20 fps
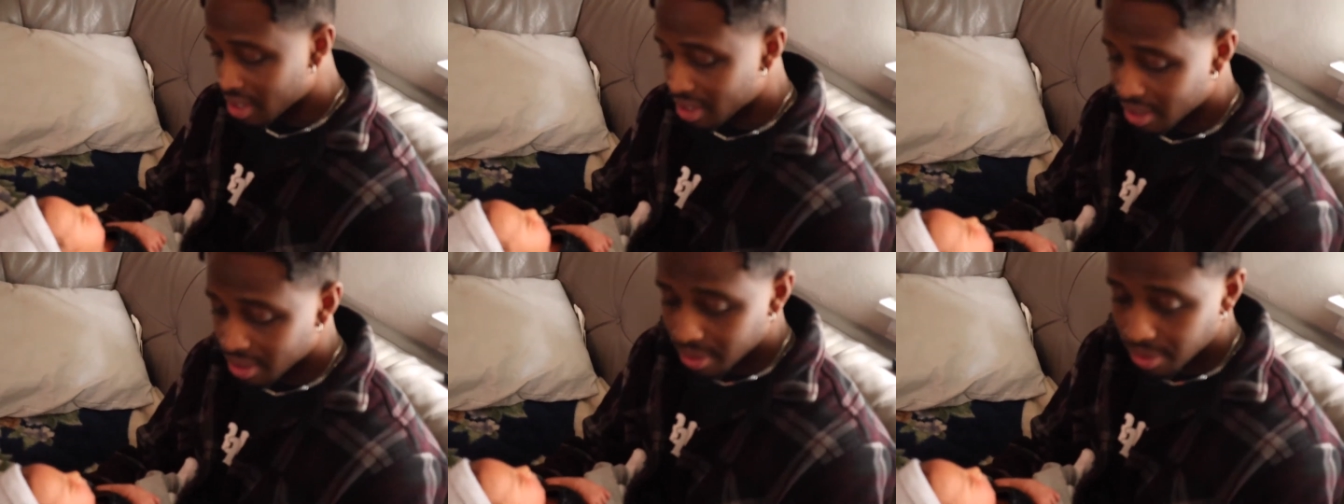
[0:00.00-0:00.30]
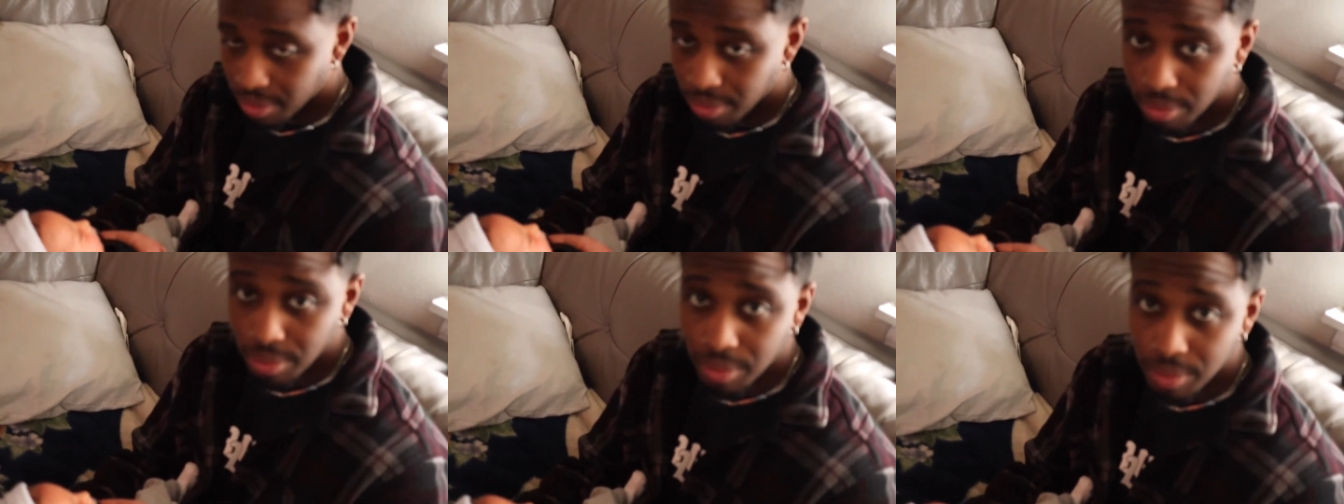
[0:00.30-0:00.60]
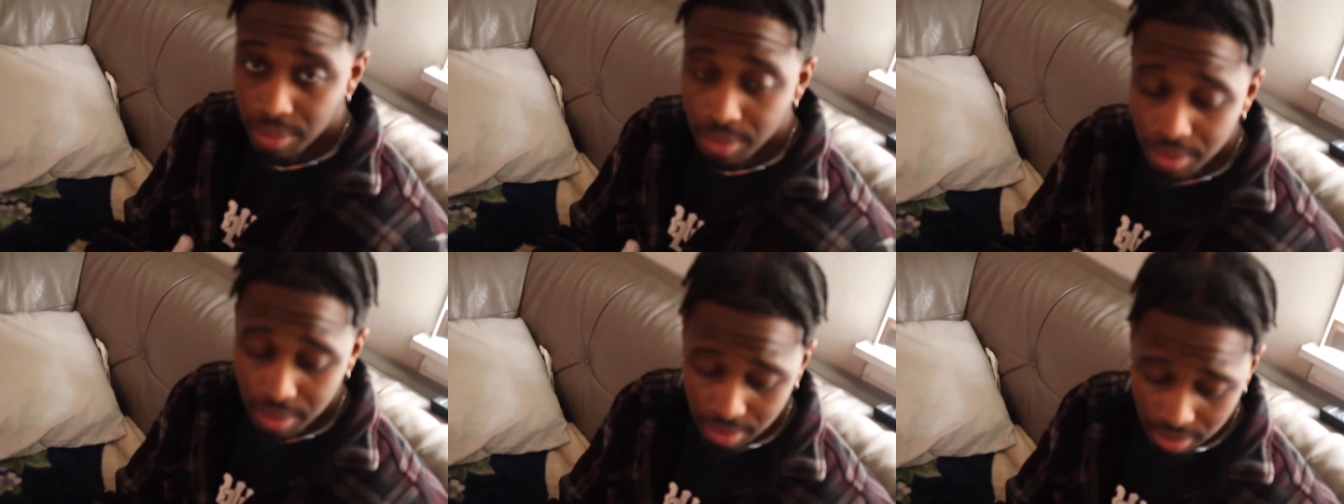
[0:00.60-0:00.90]
shooting
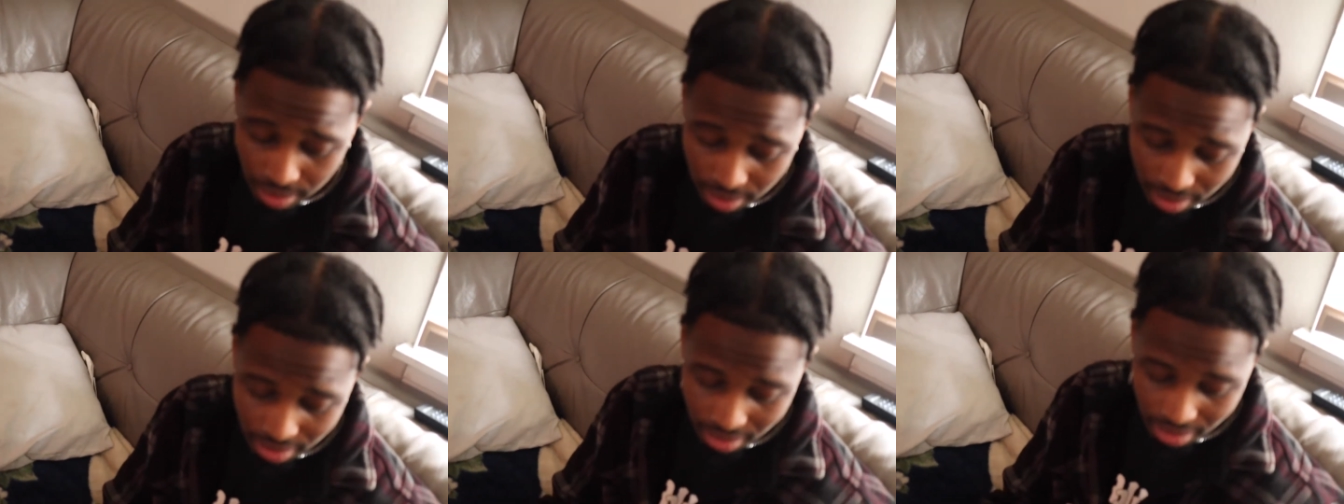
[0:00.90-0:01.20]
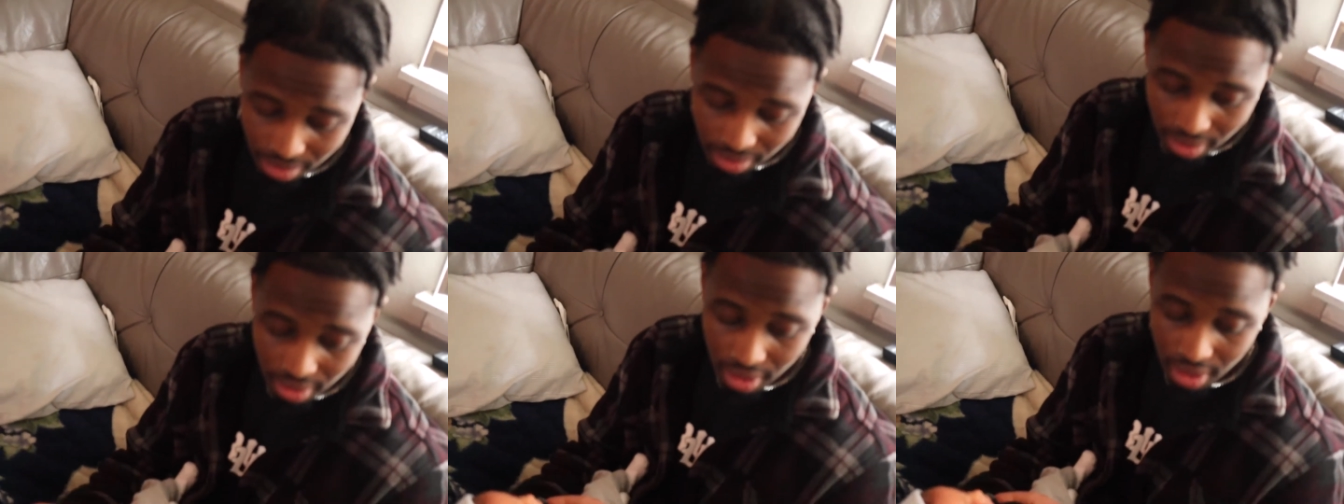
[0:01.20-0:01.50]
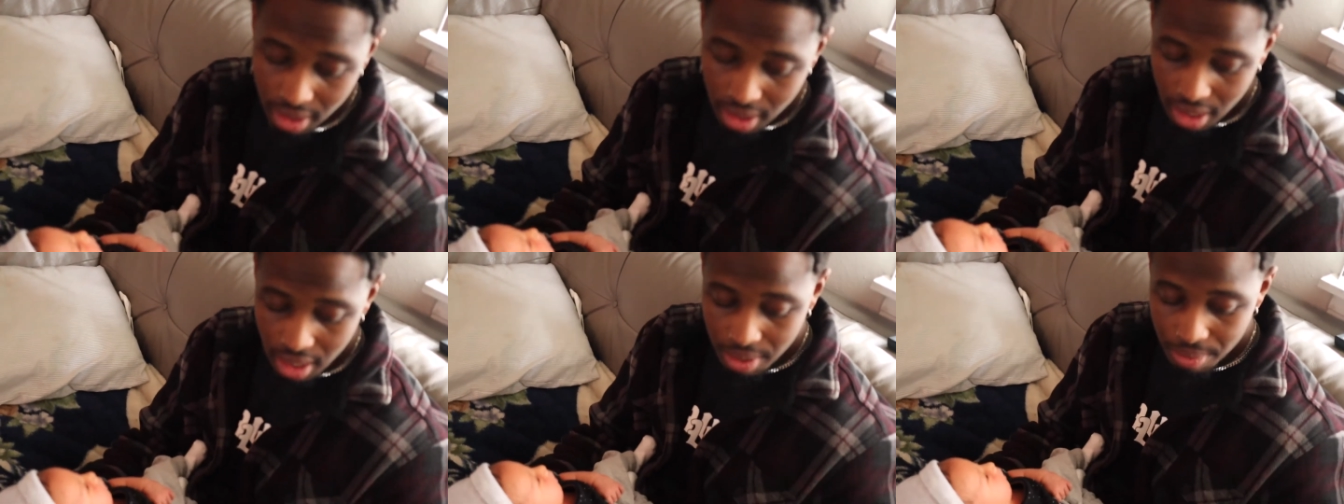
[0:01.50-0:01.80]
as he
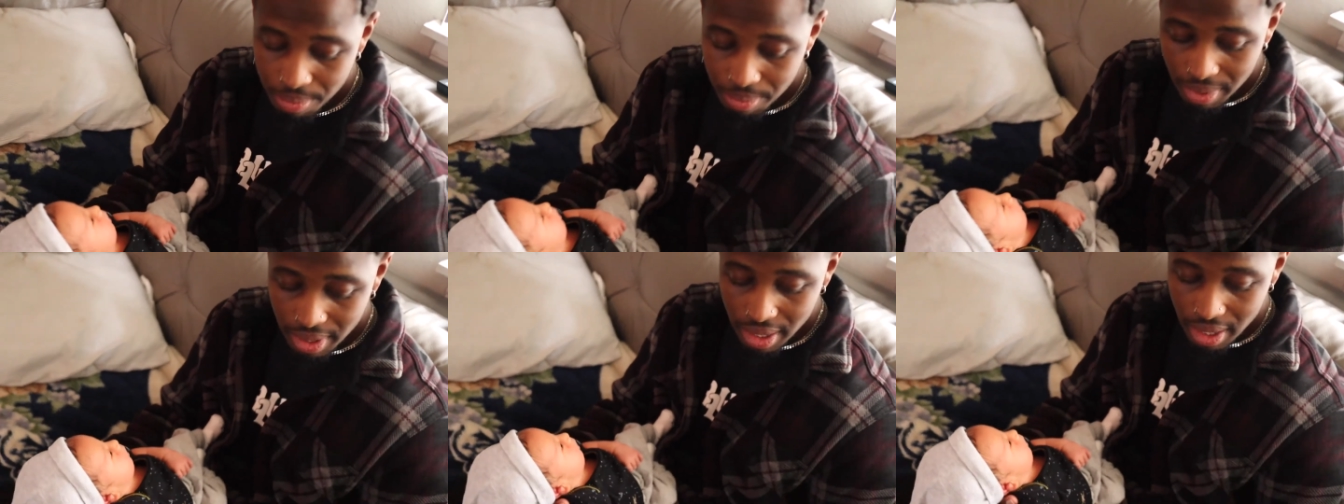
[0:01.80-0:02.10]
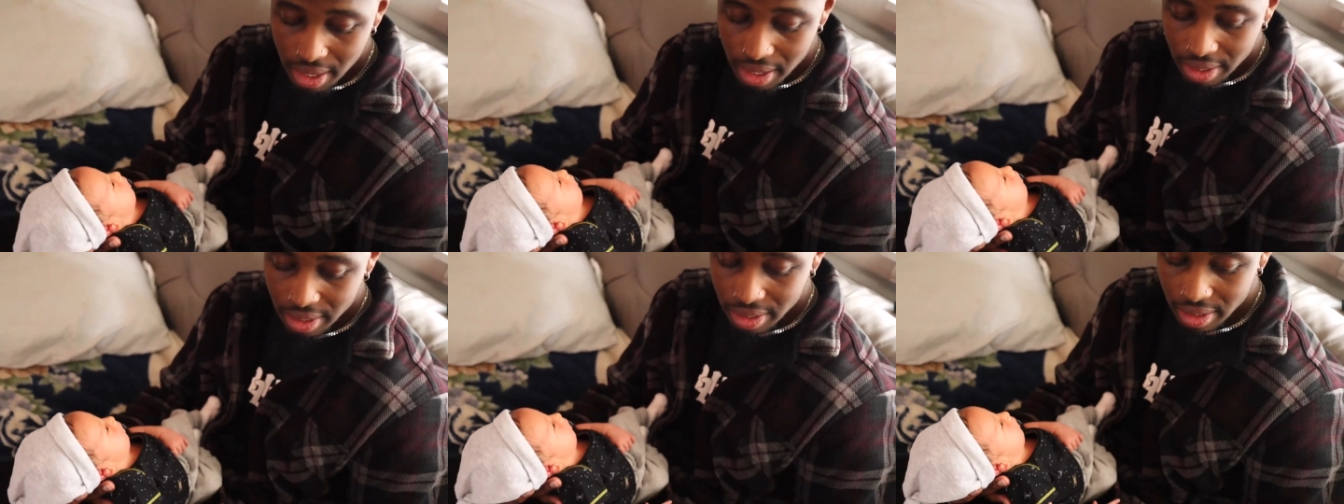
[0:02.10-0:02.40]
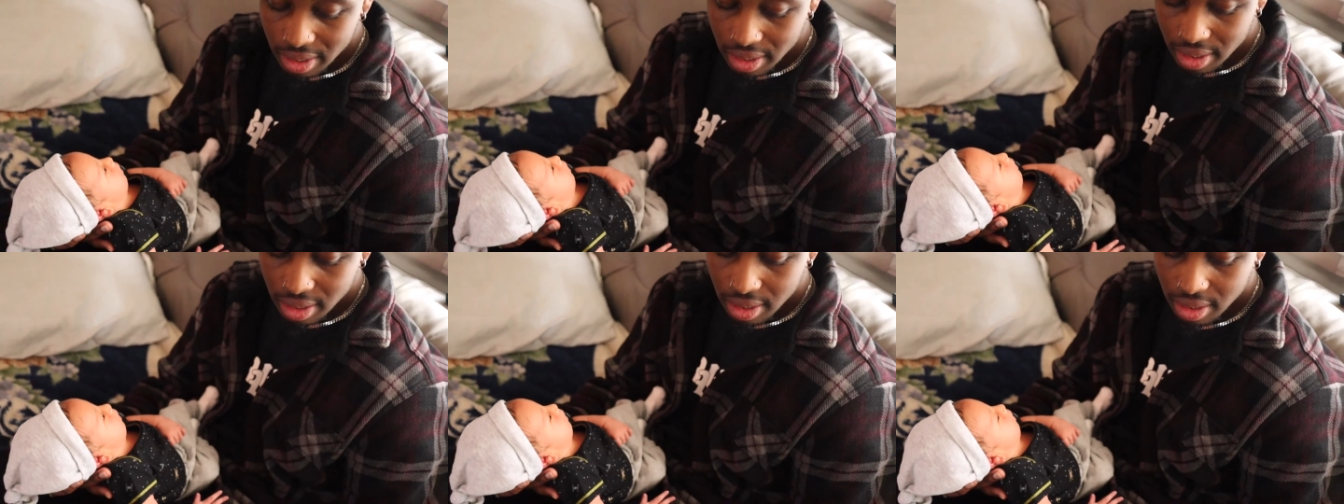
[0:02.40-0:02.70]
drove. Man.
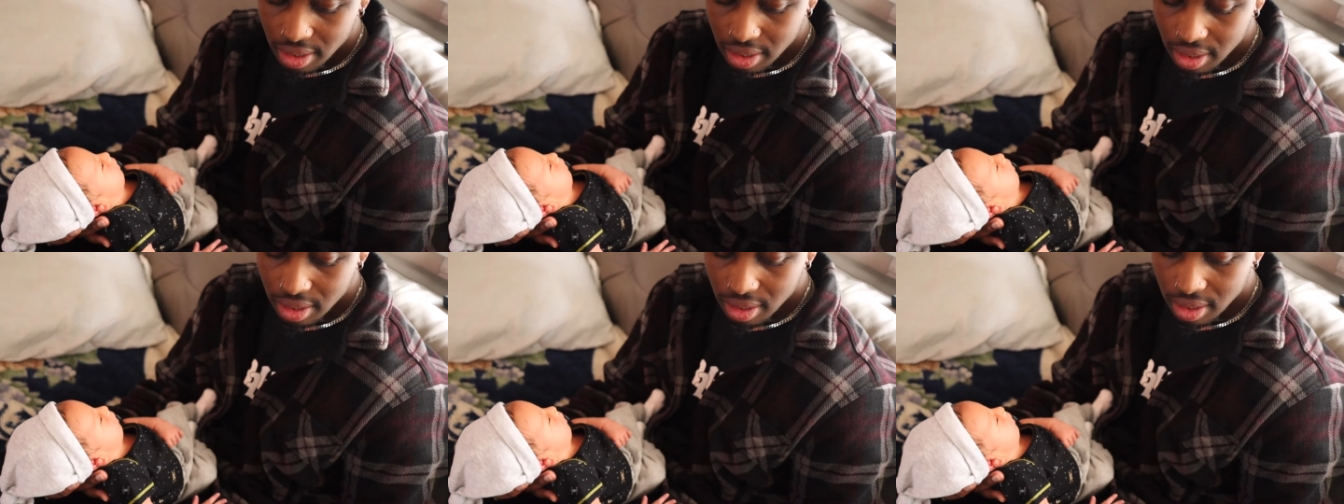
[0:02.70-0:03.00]
Two